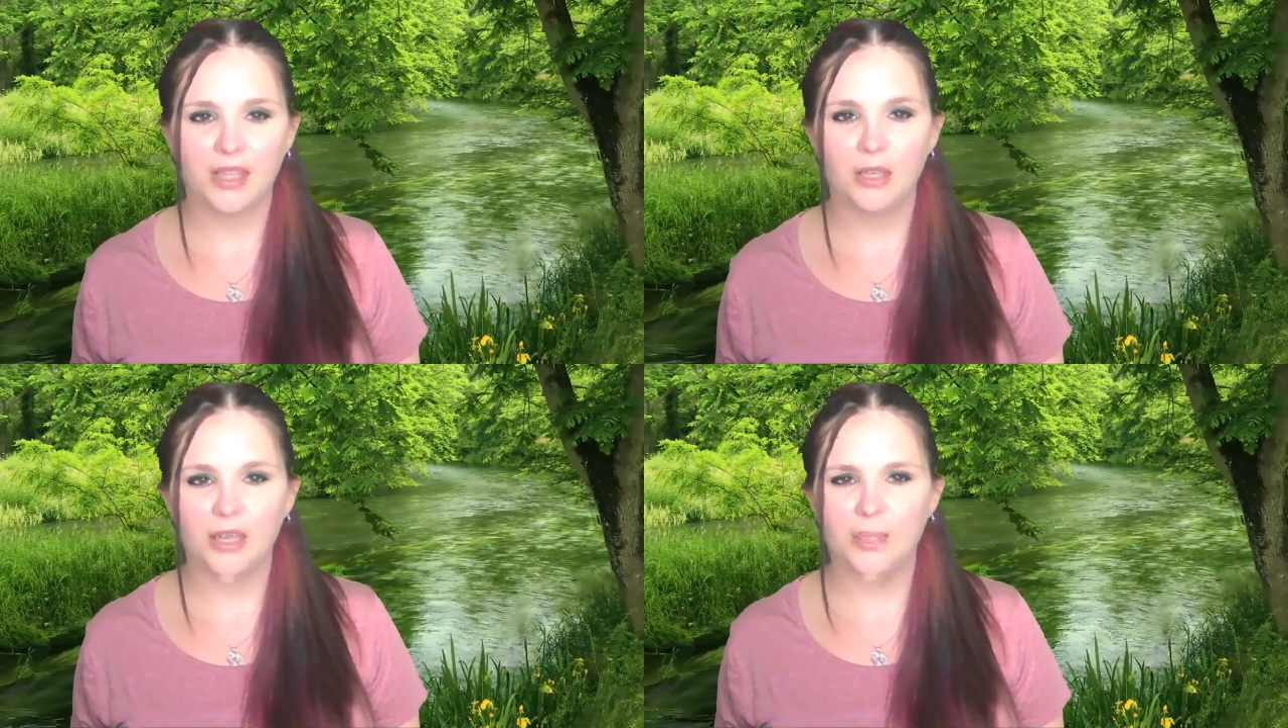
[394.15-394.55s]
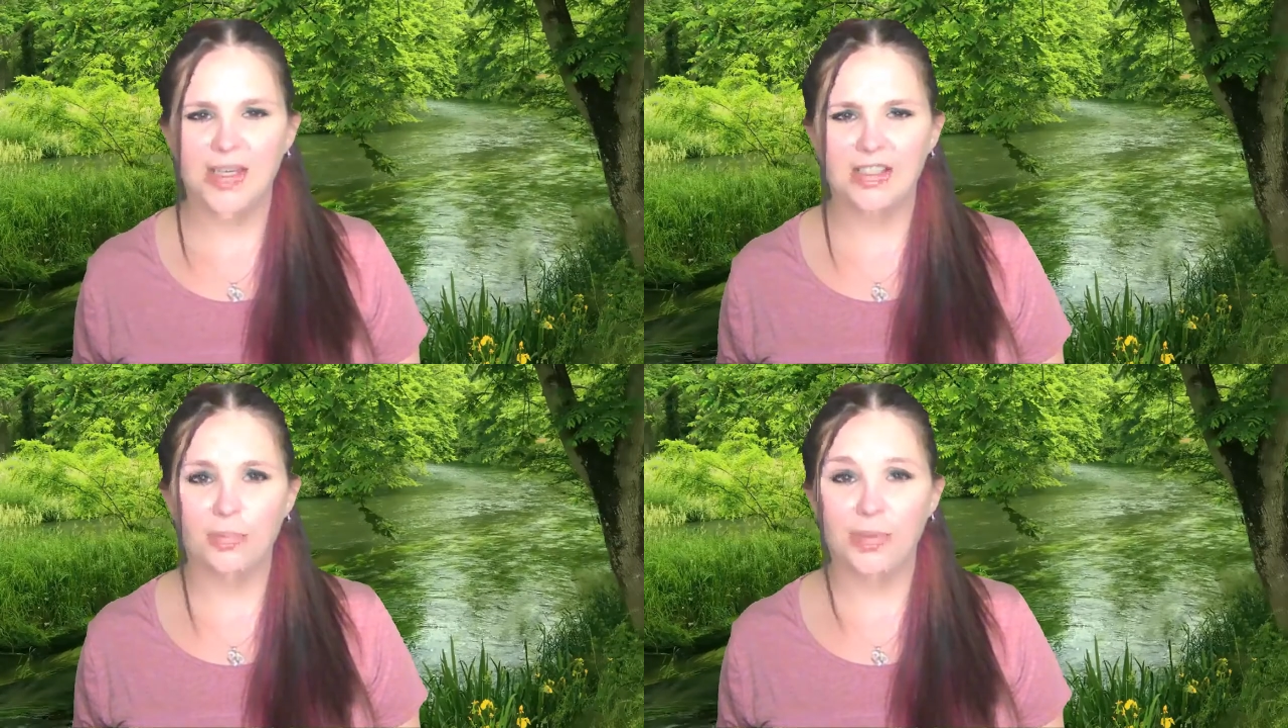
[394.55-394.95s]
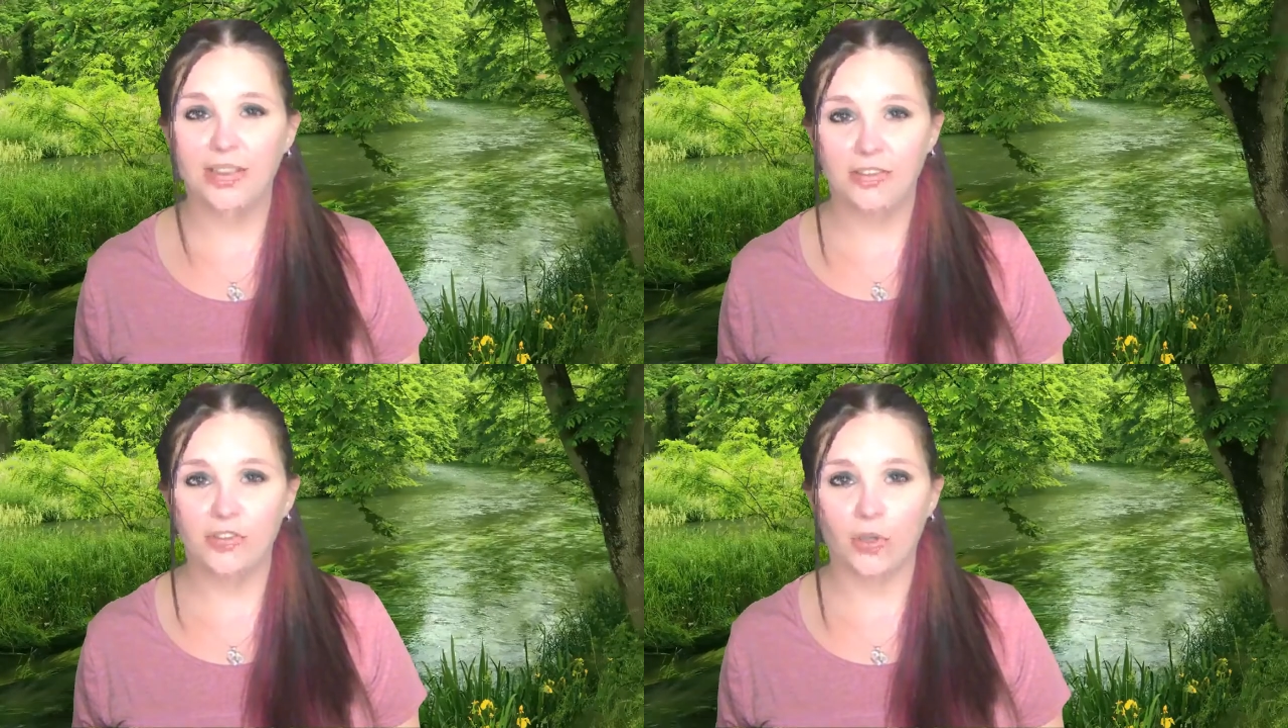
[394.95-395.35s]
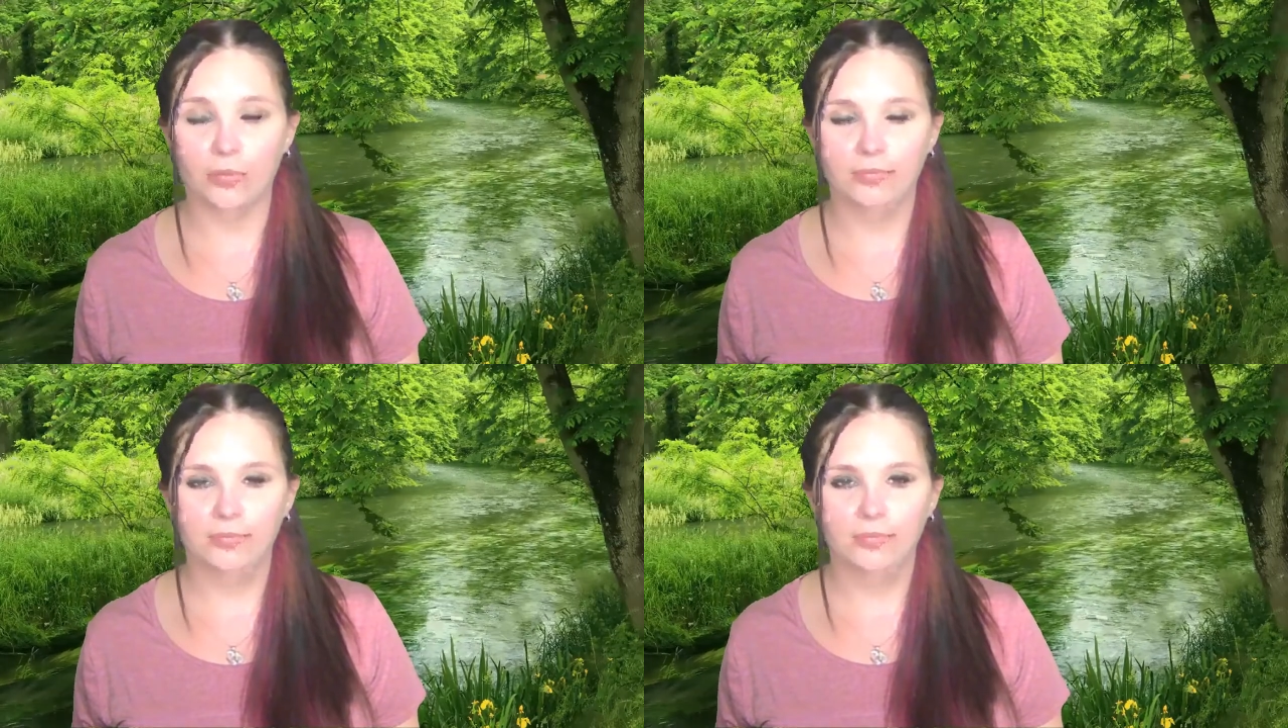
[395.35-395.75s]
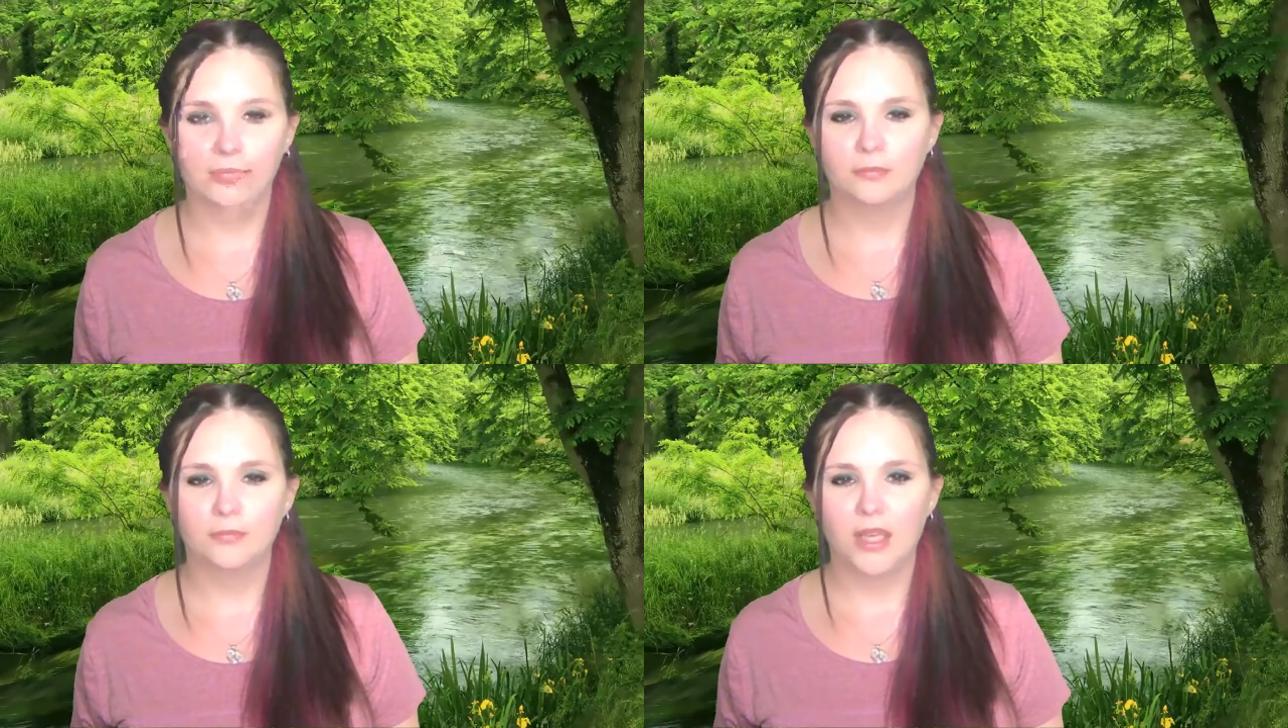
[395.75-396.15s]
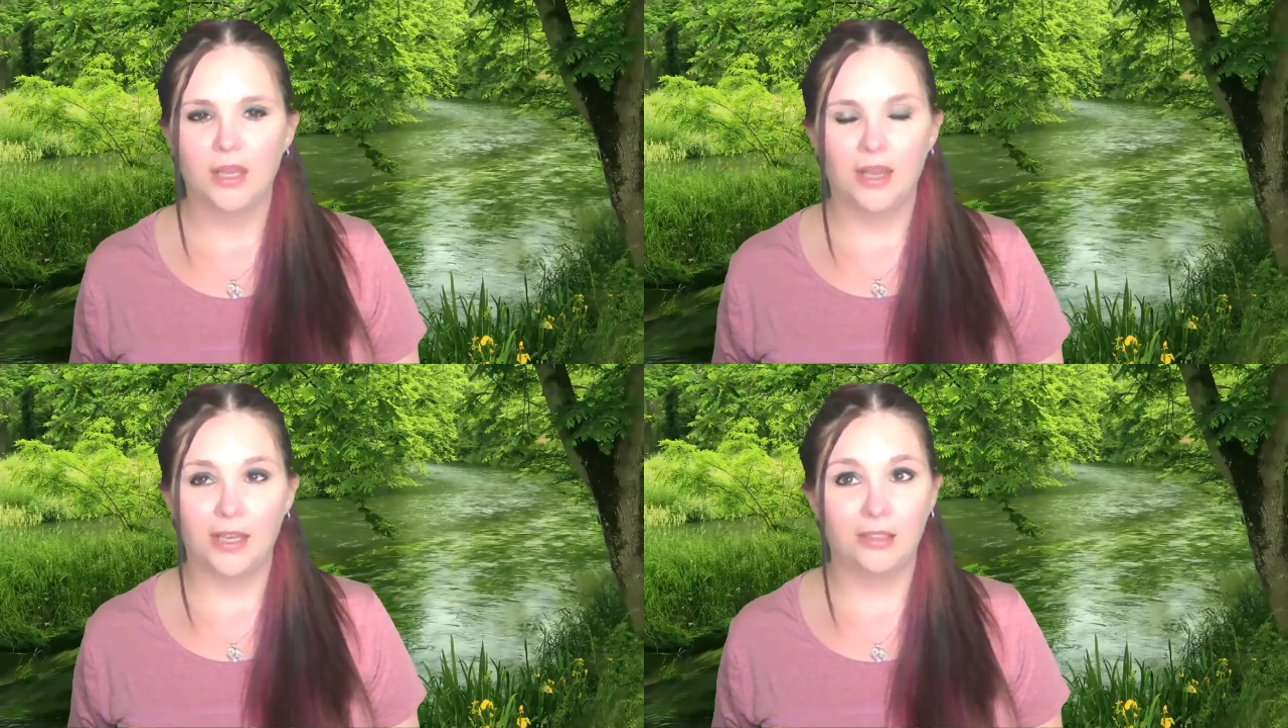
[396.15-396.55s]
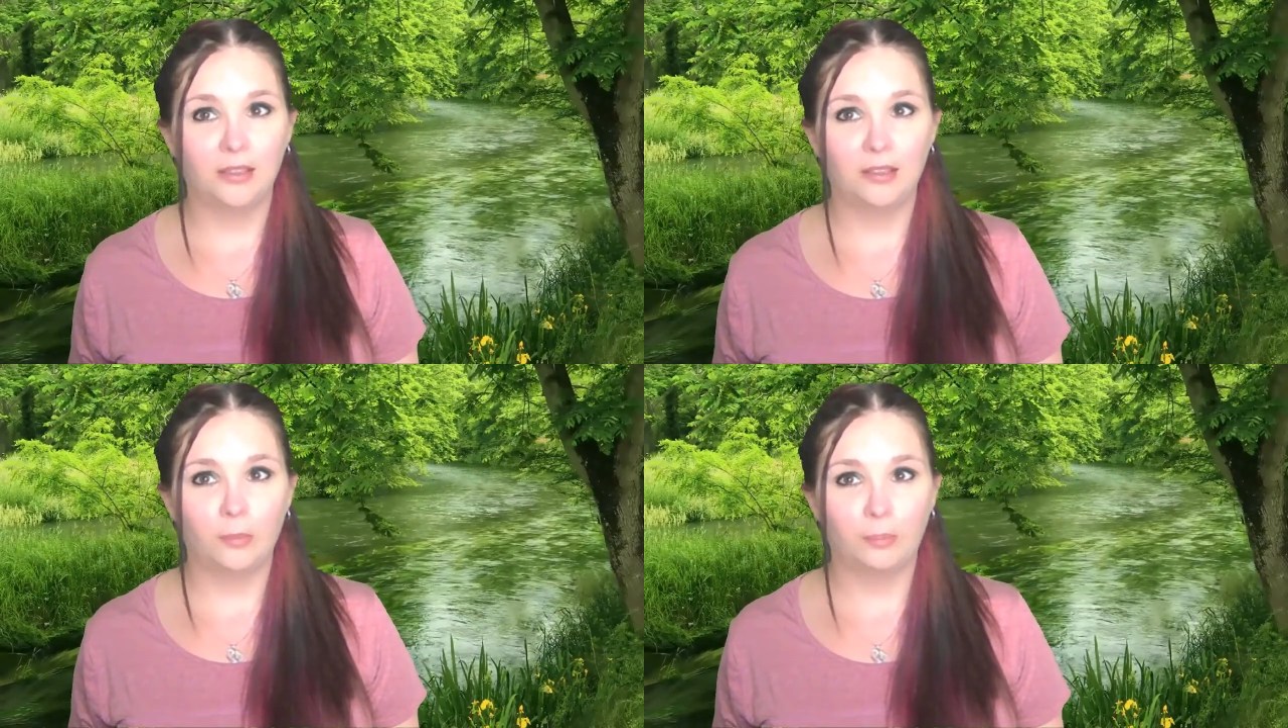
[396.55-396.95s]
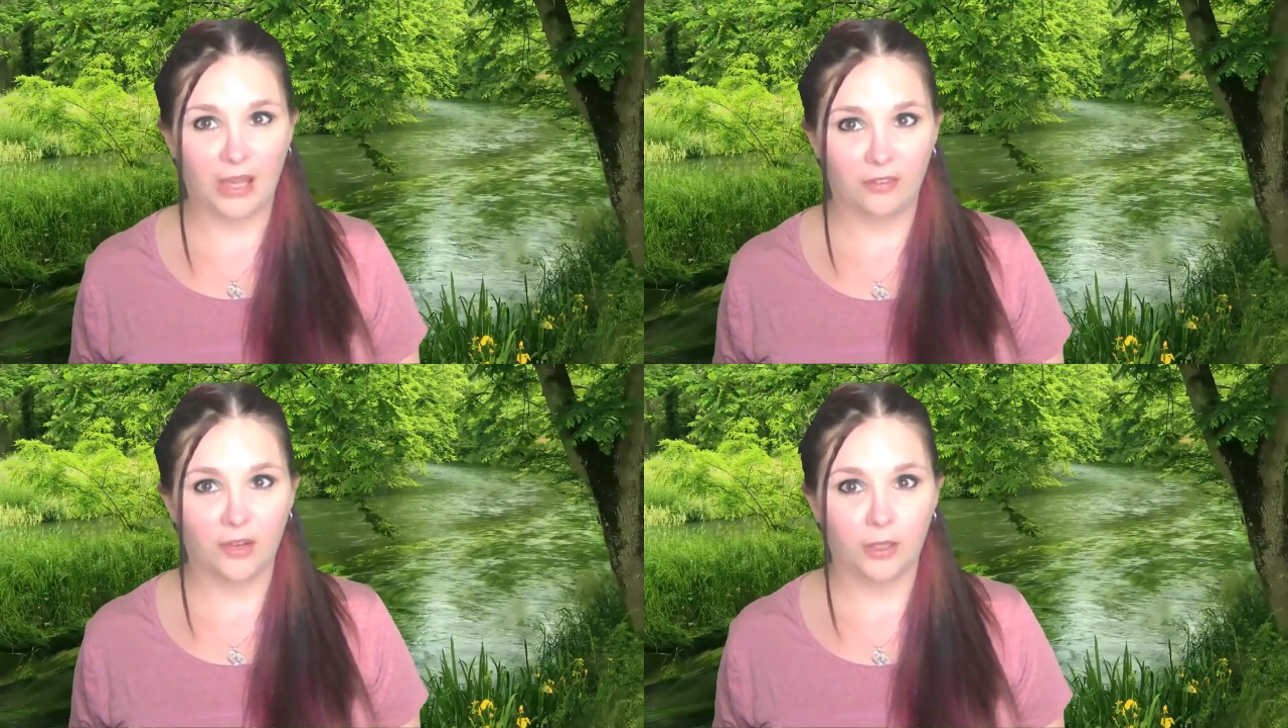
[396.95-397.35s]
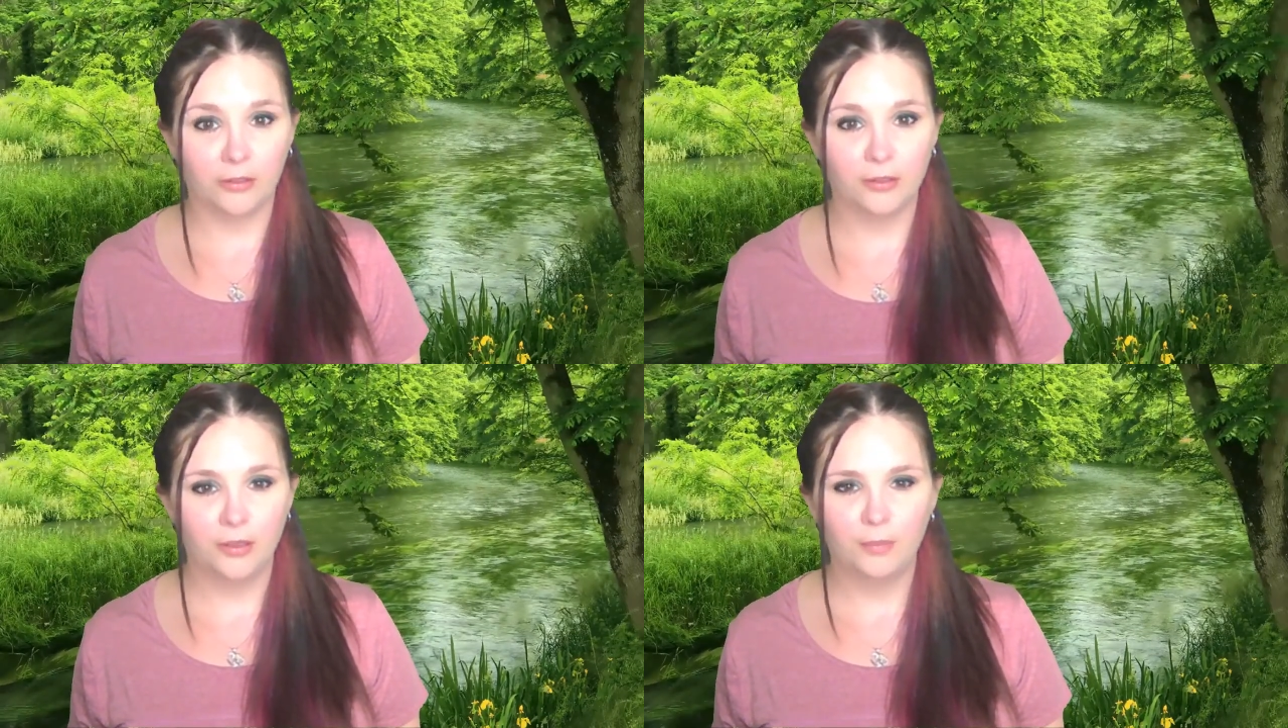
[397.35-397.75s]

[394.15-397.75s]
It was meant to be an insult, and it backfired,